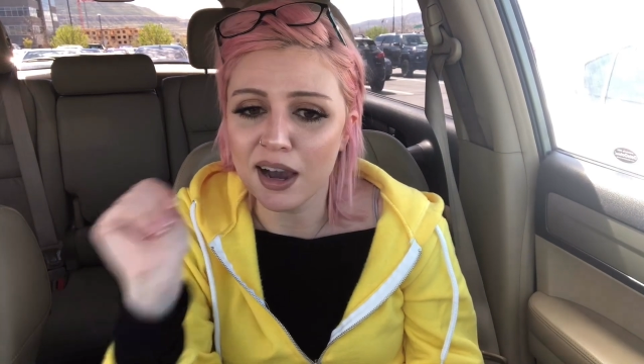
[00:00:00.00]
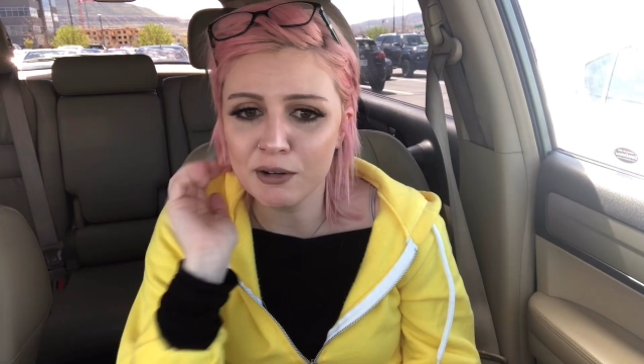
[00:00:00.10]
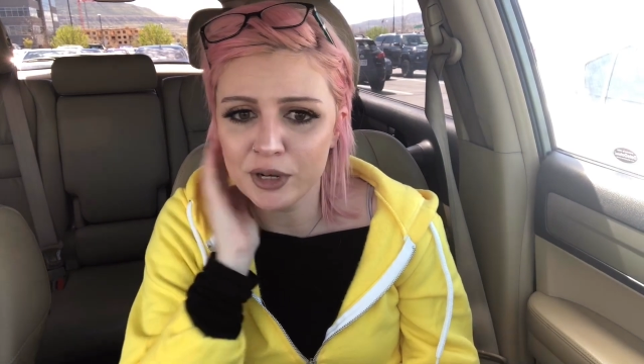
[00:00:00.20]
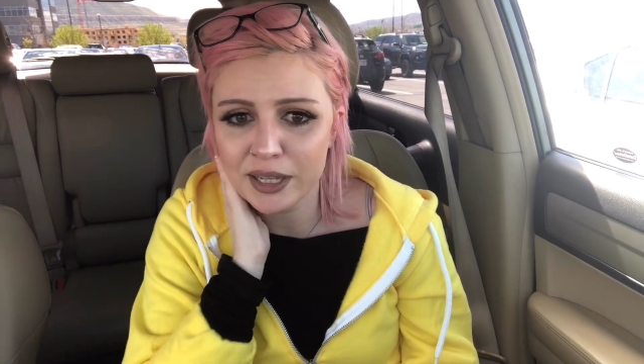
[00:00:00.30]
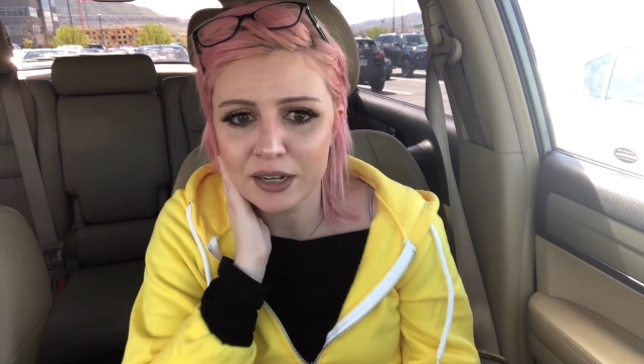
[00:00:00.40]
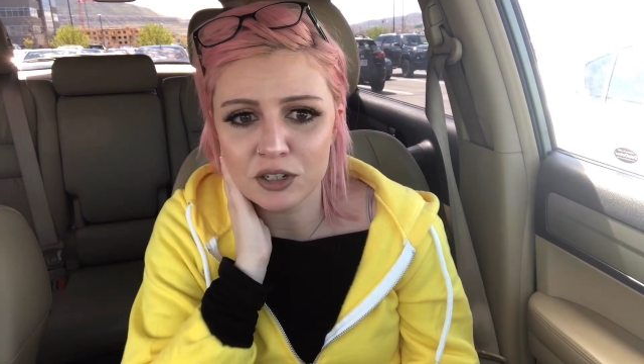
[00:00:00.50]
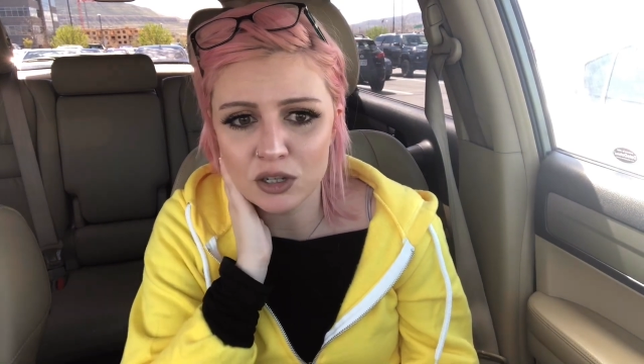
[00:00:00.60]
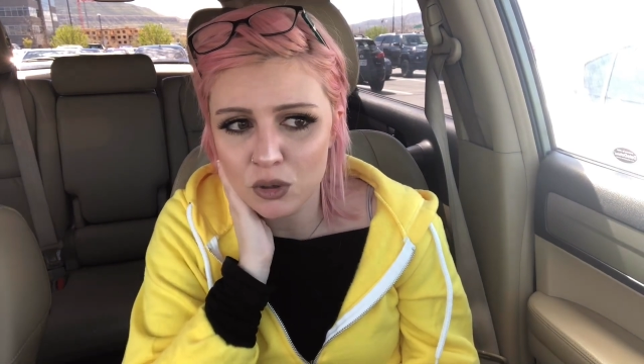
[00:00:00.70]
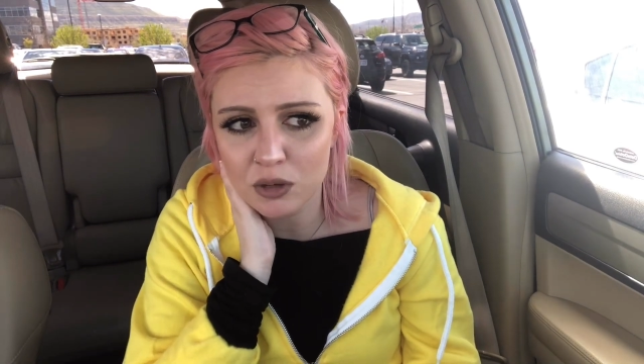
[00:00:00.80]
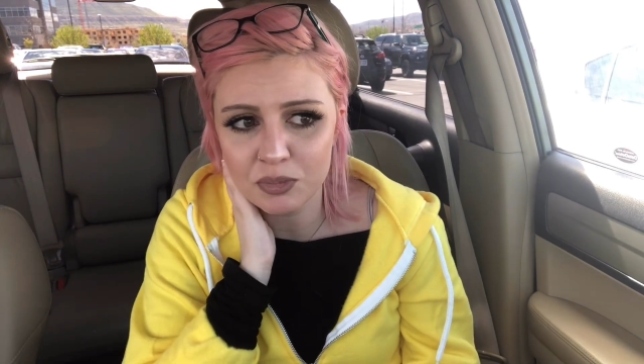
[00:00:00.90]
I really had
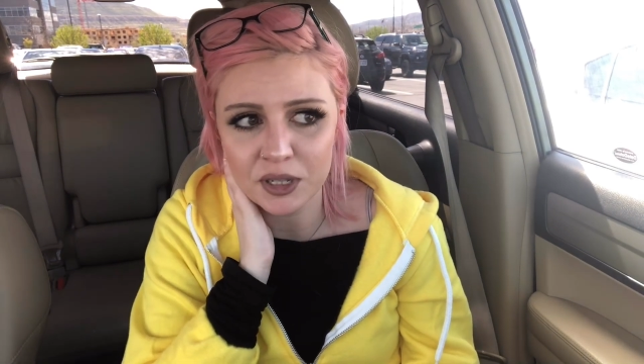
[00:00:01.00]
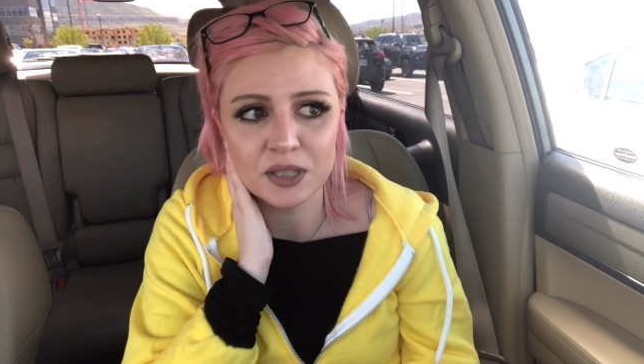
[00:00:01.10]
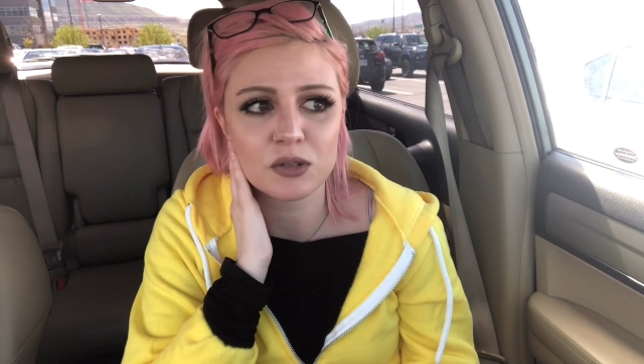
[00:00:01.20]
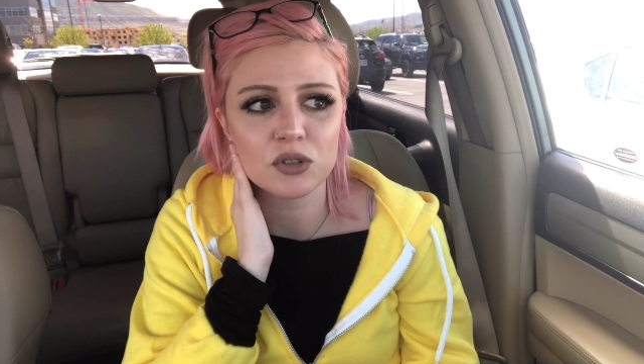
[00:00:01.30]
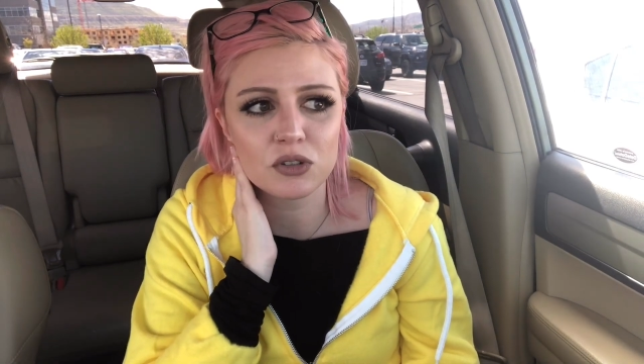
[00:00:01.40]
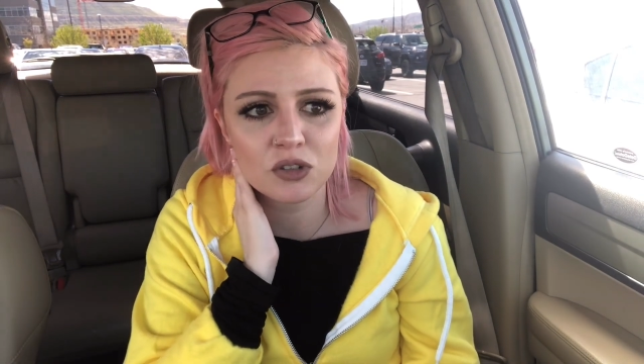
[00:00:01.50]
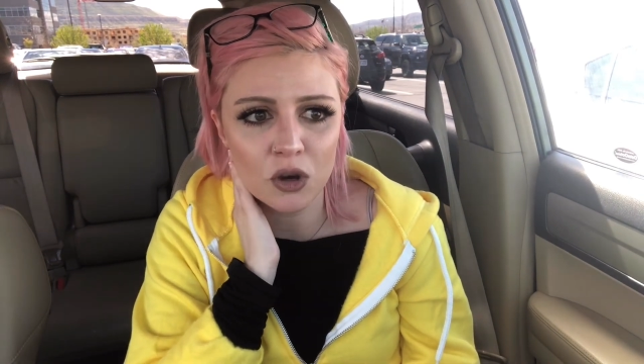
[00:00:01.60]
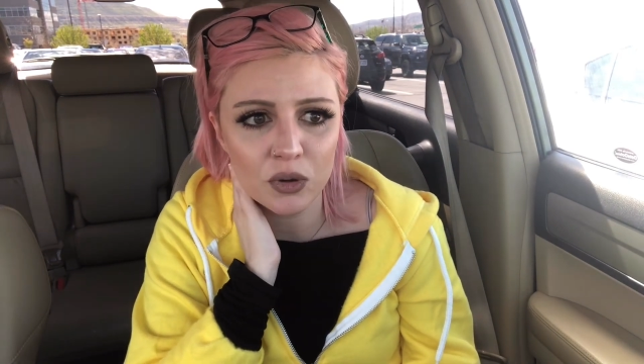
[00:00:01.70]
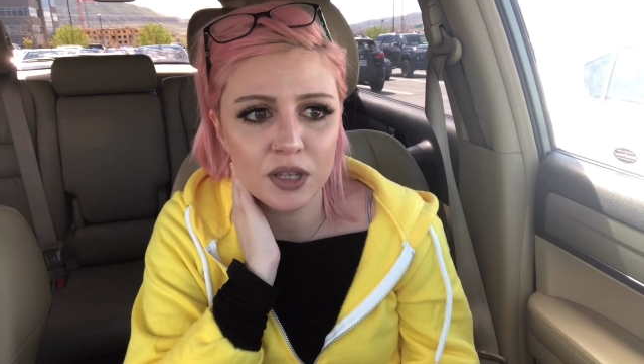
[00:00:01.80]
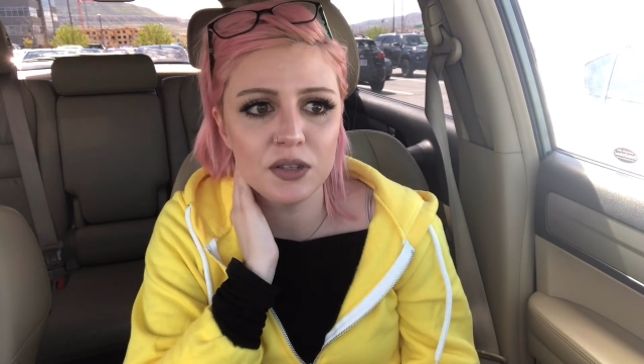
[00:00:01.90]
no complaints. It was
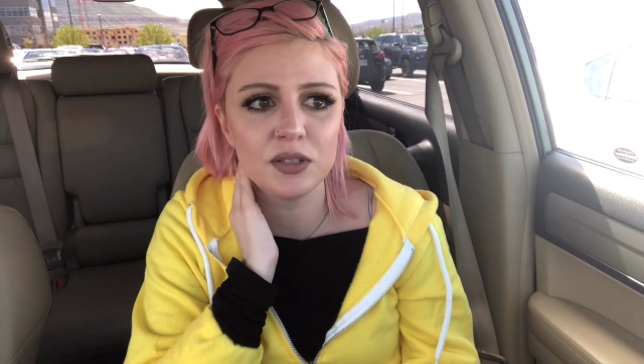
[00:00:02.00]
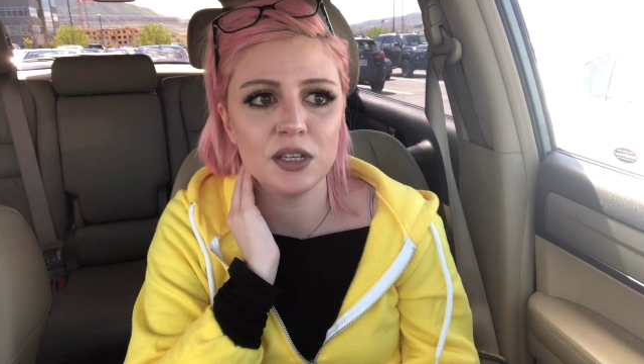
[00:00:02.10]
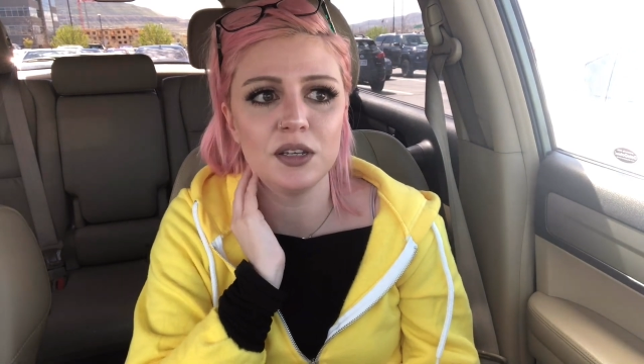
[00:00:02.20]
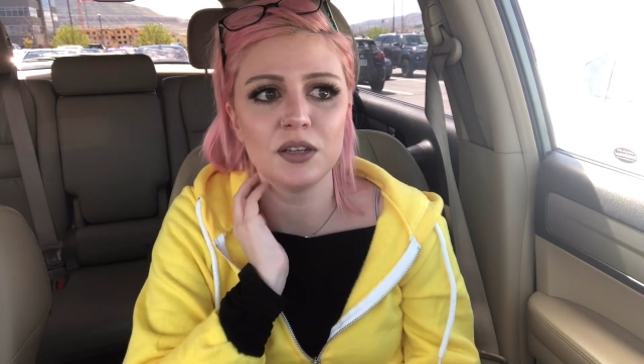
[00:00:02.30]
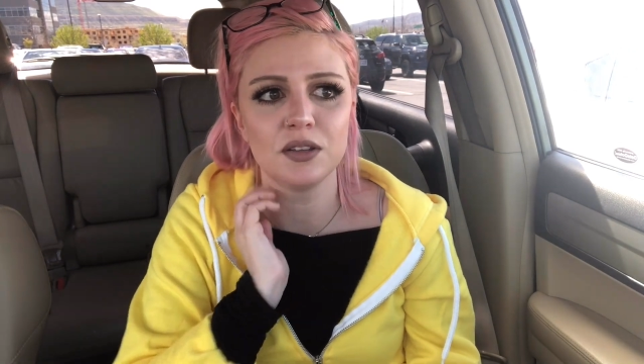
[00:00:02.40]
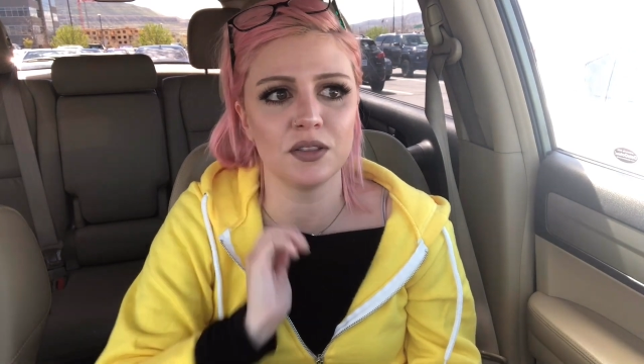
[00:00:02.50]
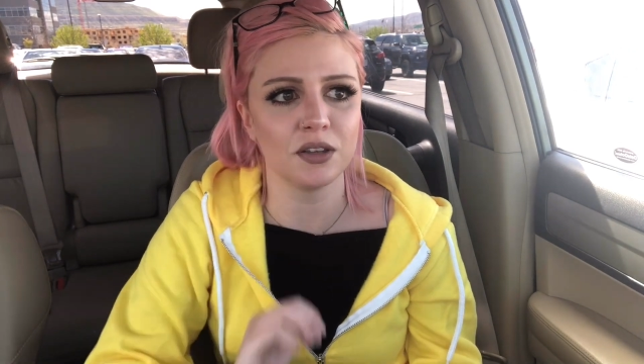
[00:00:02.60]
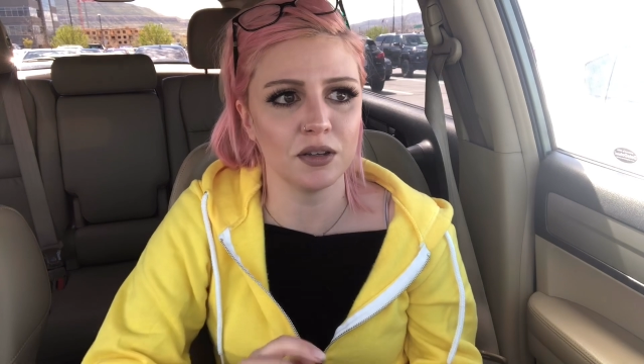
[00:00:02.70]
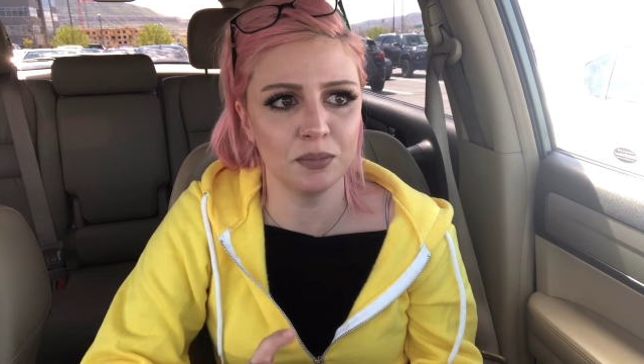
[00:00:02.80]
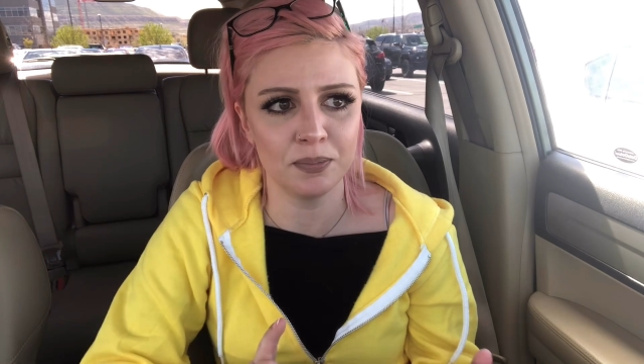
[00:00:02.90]
so easy.
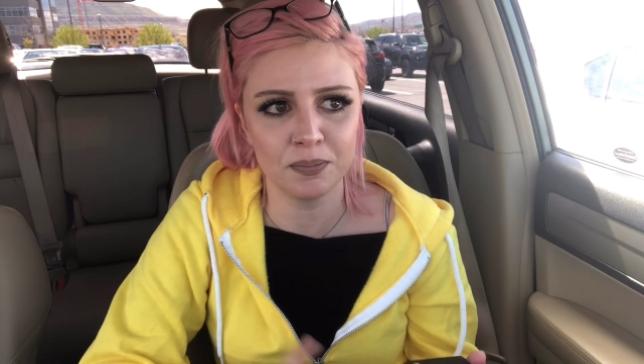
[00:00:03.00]
The